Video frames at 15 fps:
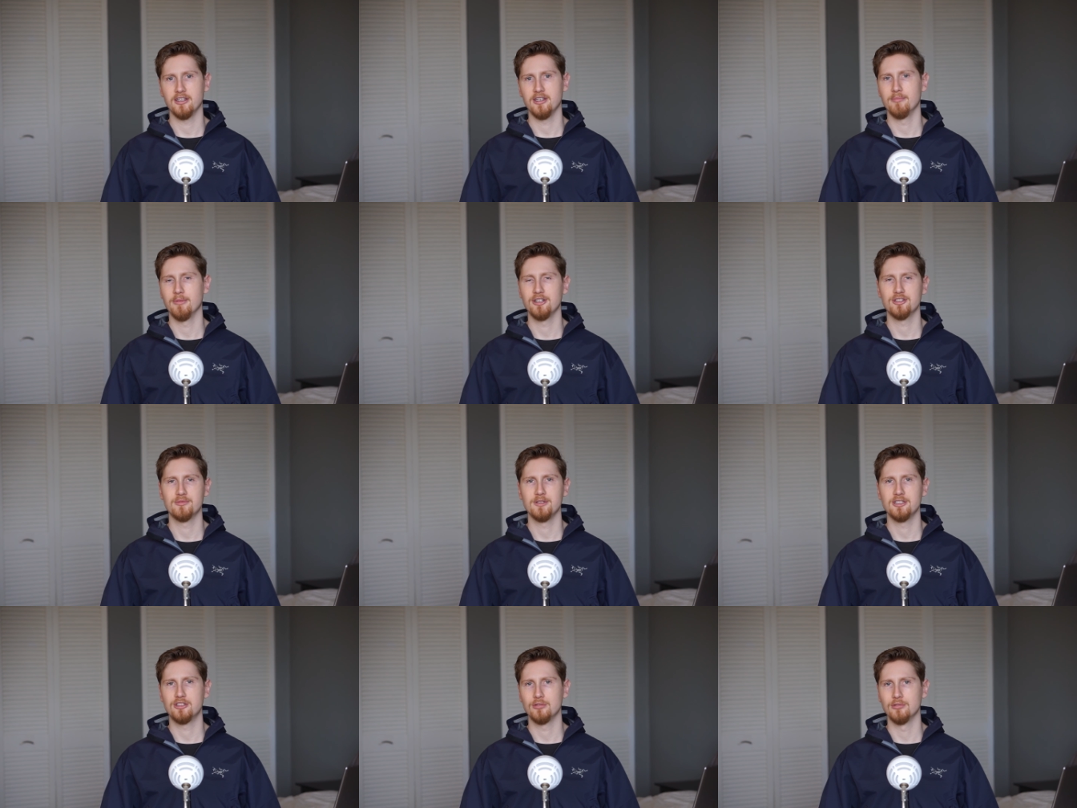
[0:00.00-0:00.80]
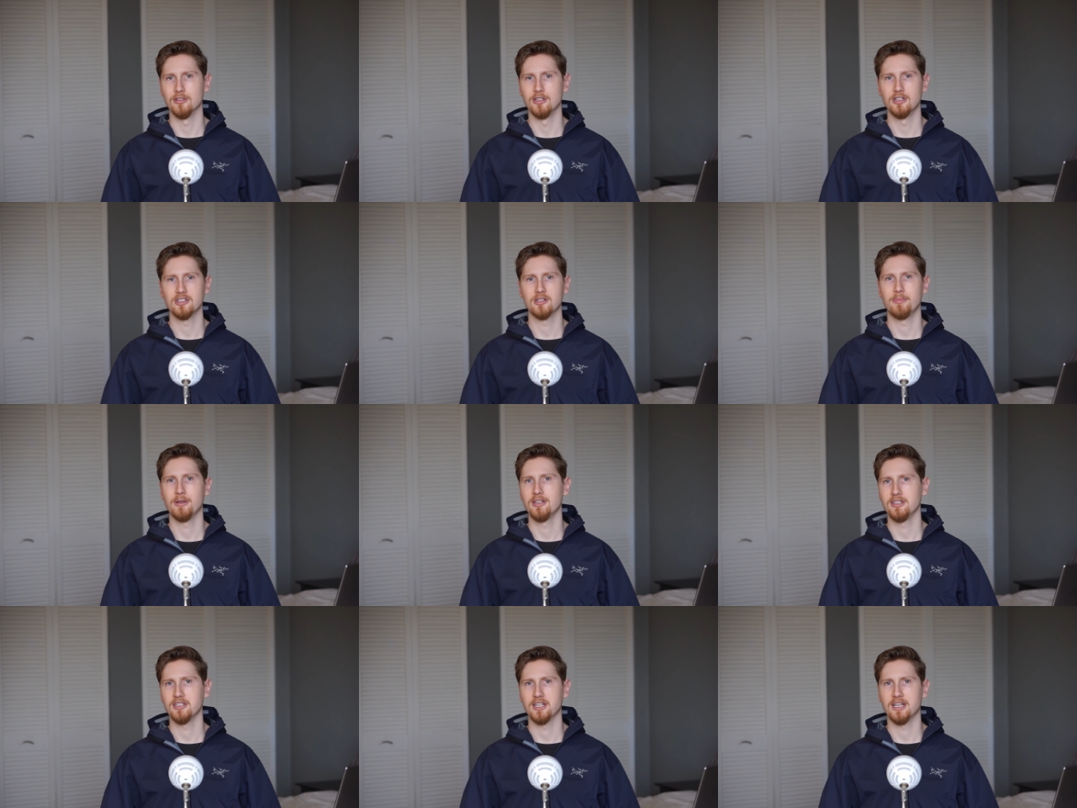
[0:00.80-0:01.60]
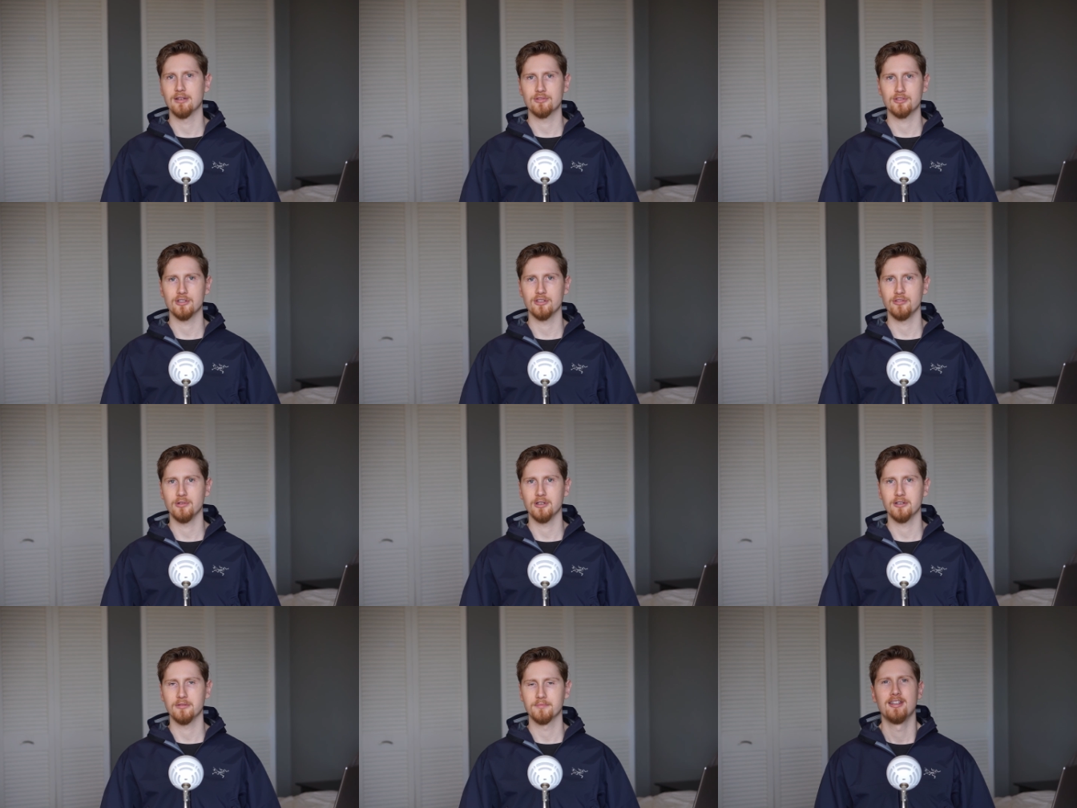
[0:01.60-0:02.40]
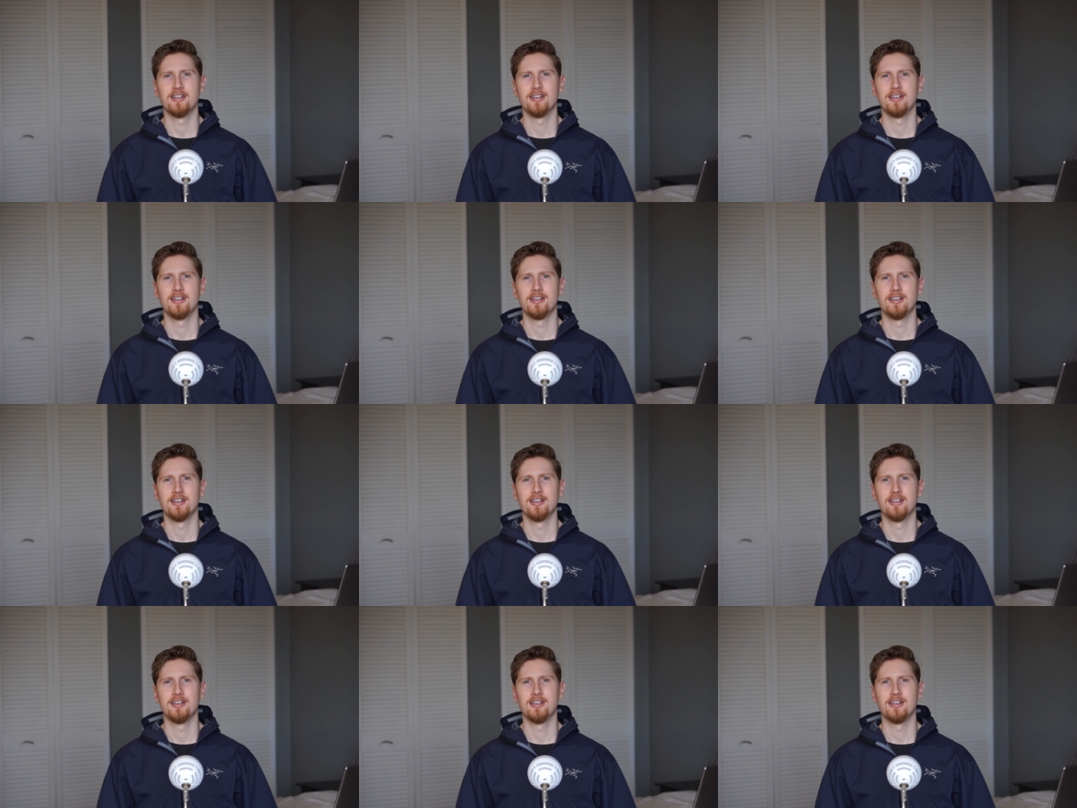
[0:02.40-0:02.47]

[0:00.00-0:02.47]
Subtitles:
It might just be too long depending how tall you are.